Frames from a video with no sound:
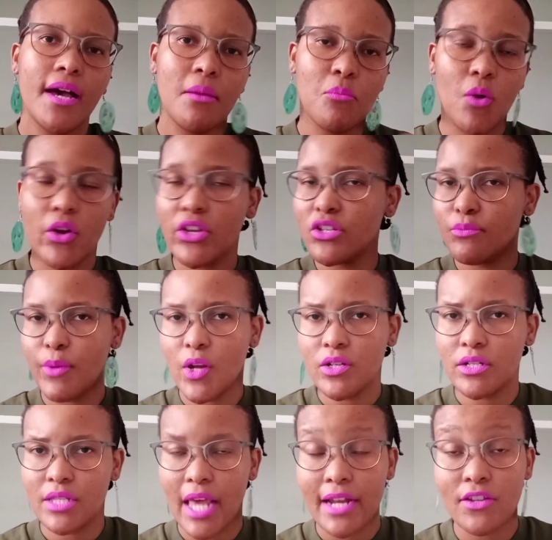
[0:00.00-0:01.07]
mortgage
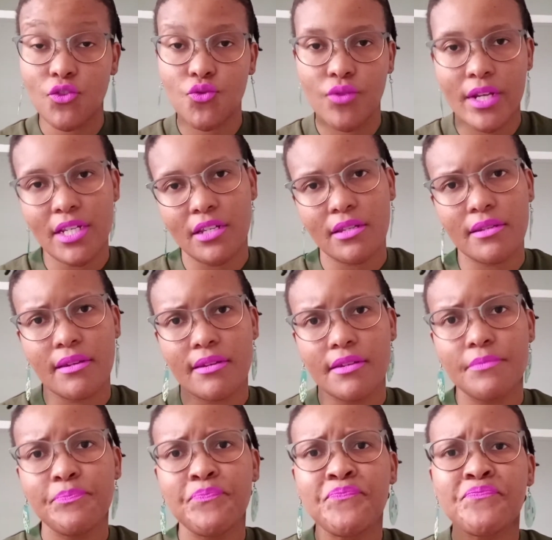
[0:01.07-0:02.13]
bond that is
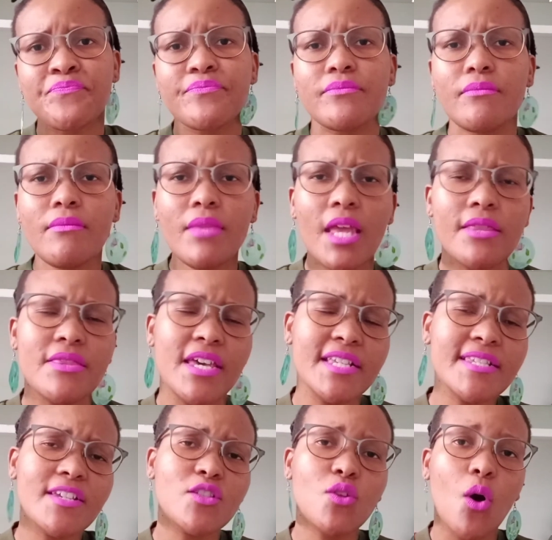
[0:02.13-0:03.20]
registered.
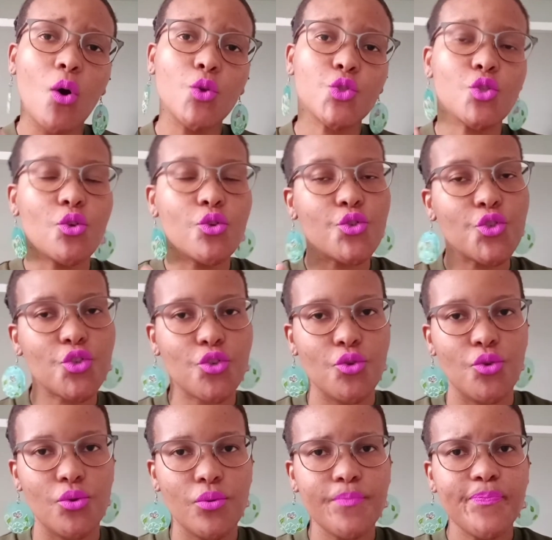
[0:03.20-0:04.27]
This is also
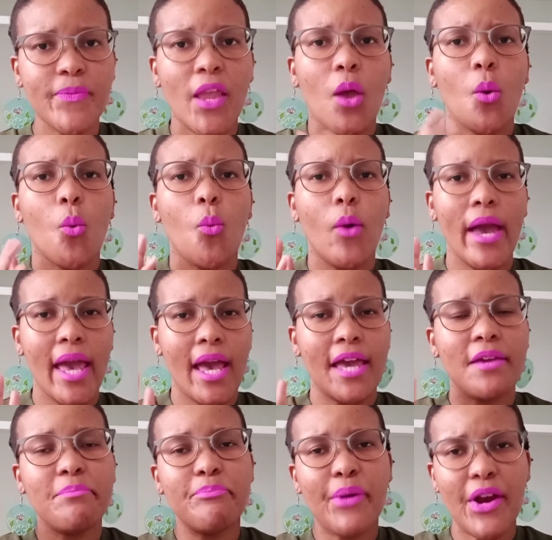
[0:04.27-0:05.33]
true
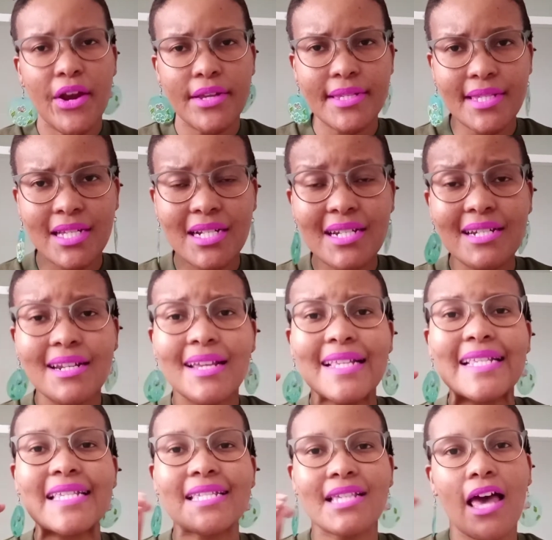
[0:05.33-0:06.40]
where a person
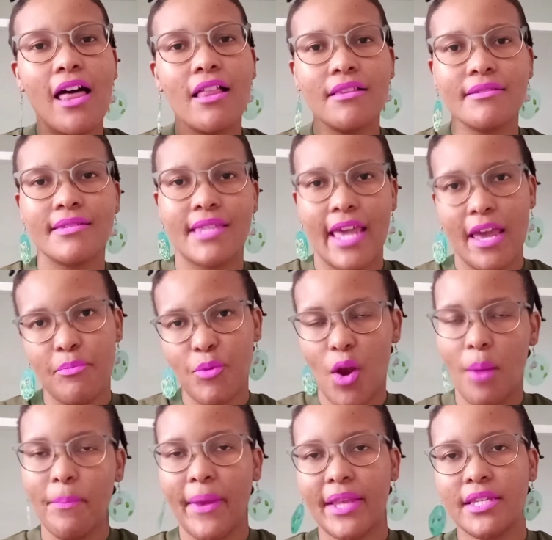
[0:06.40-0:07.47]
sells their
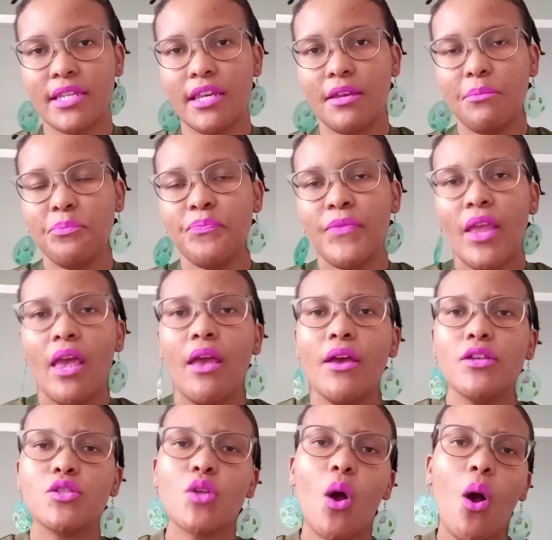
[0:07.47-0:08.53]
property.
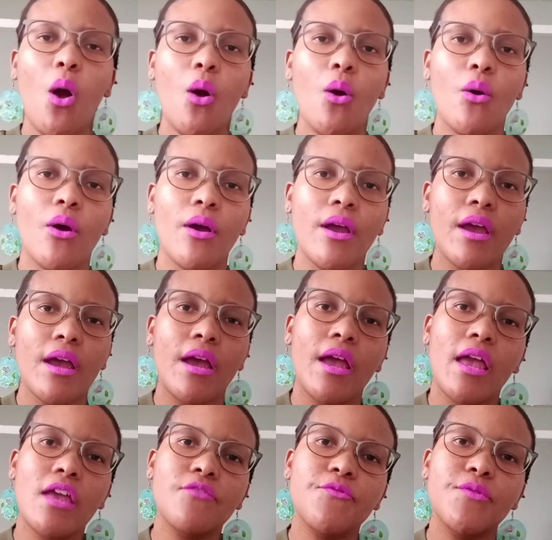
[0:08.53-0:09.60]
So
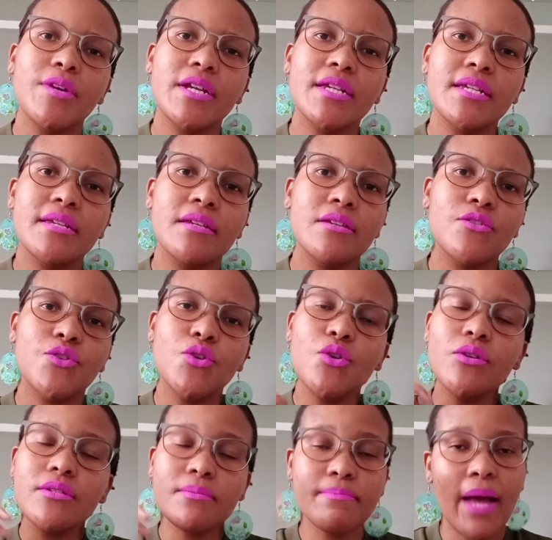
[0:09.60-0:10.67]
if we
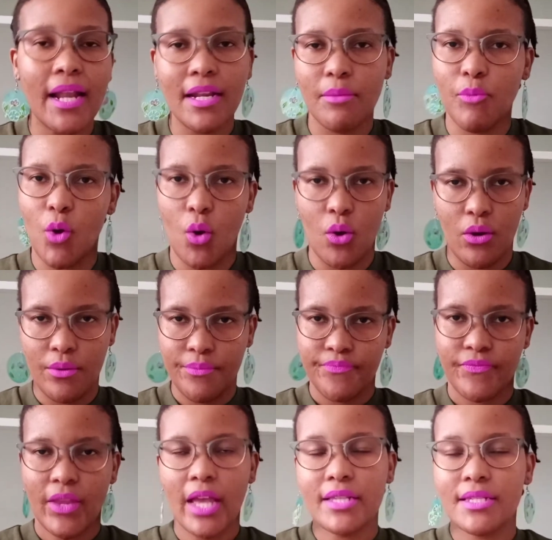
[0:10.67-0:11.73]
use Mortgagor
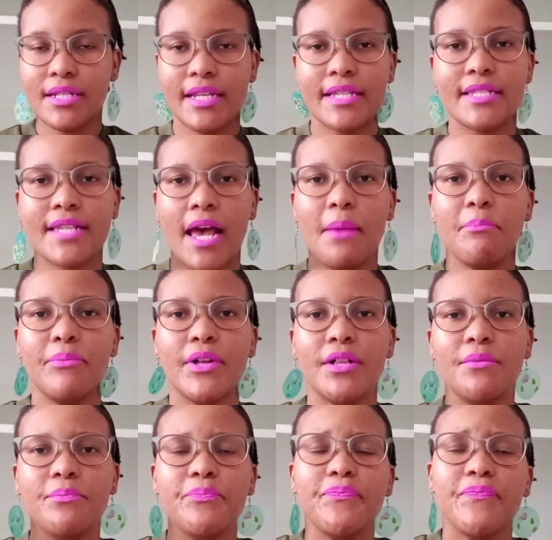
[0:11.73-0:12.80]
as an example,